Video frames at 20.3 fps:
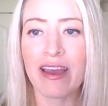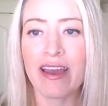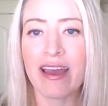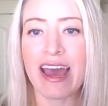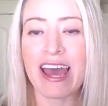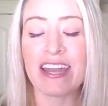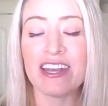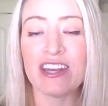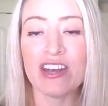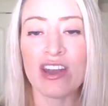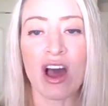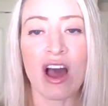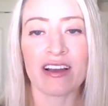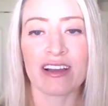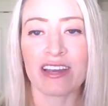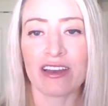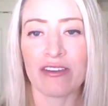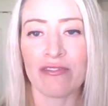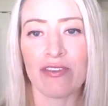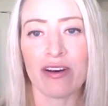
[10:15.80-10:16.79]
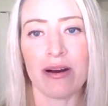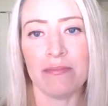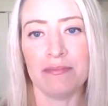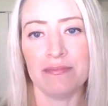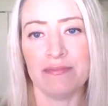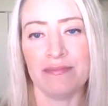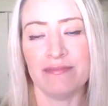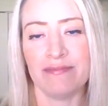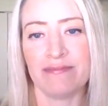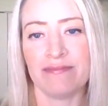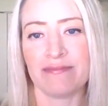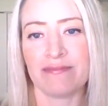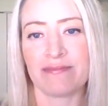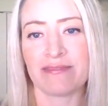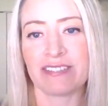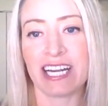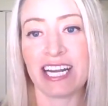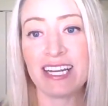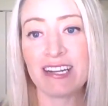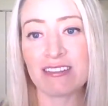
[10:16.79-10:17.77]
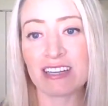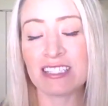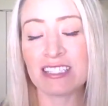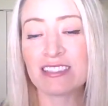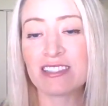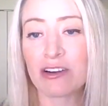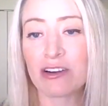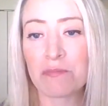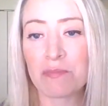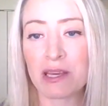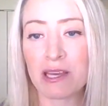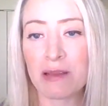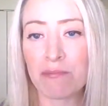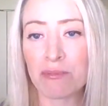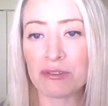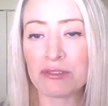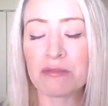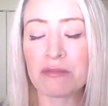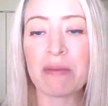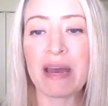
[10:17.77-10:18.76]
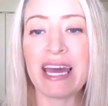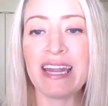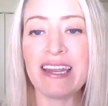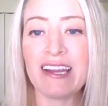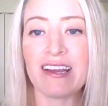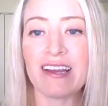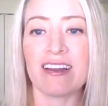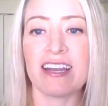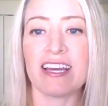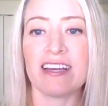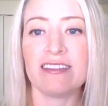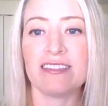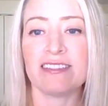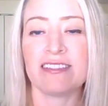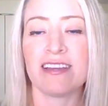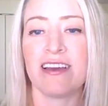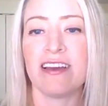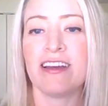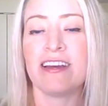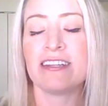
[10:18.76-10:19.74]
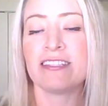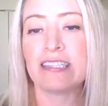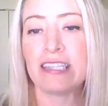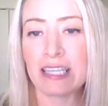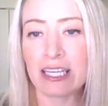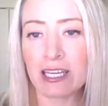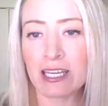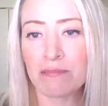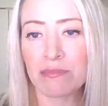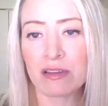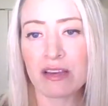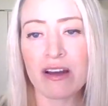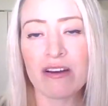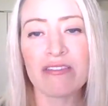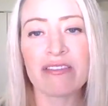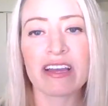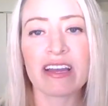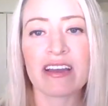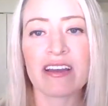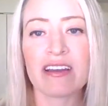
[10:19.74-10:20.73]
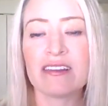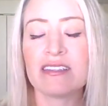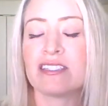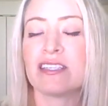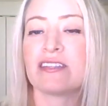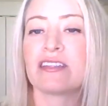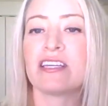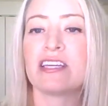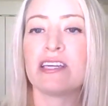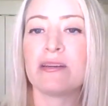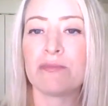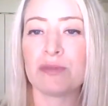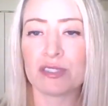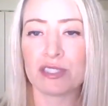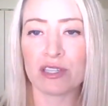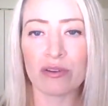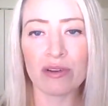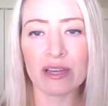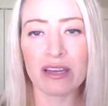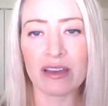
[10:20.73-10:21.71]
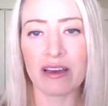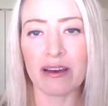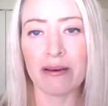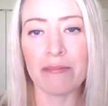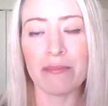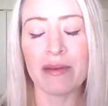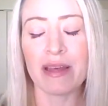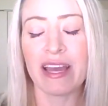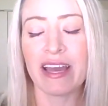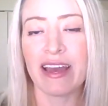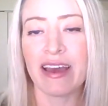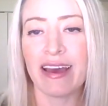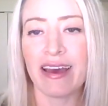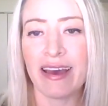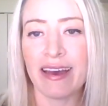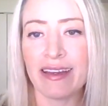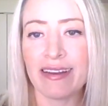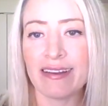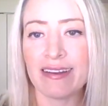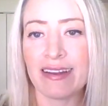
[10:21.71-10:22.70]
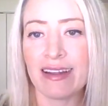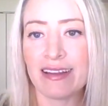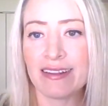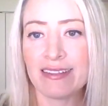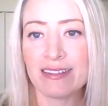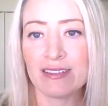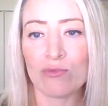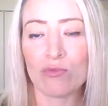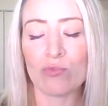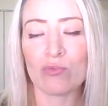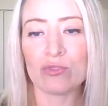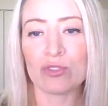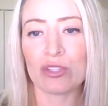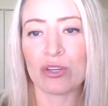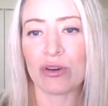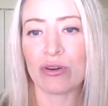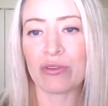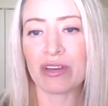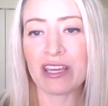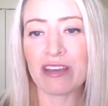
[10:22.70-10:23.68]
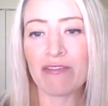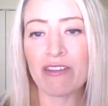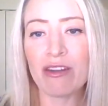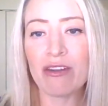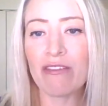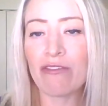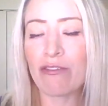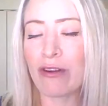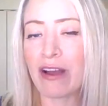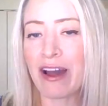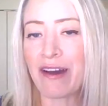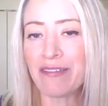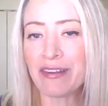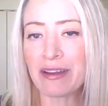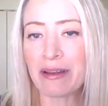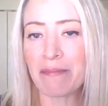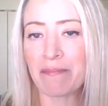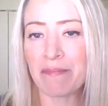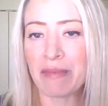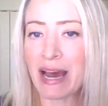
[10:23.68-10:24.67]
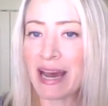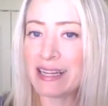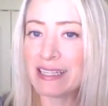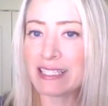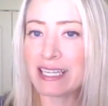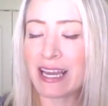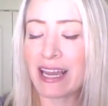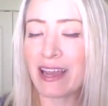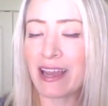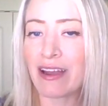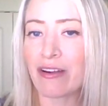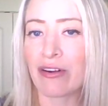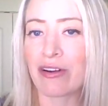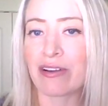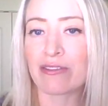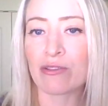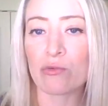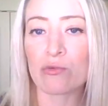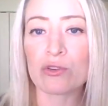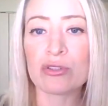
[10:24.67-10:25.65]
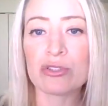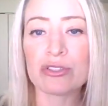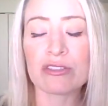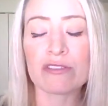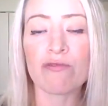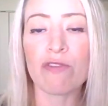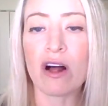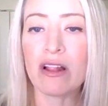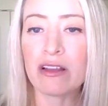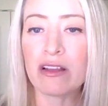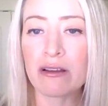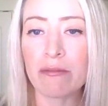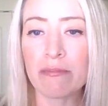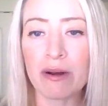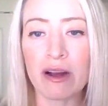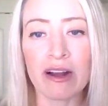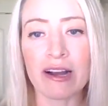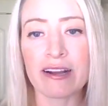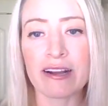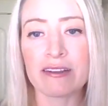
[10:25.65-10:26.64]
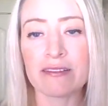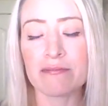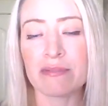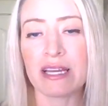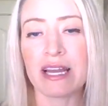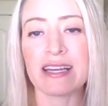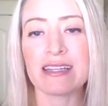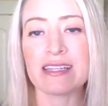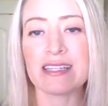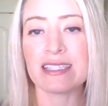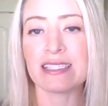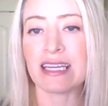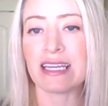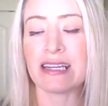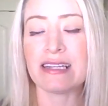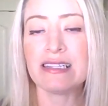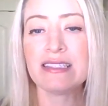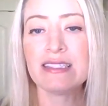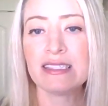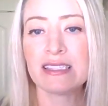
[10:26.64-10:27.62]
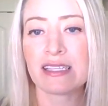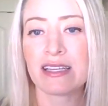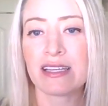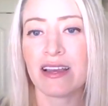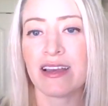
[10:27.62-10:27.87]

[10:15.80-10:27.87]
and not give up, right? Because there are people depending on us to keep going, to keep showing up. And so even if we're having a bad day or the world is falling apart behind the scenes,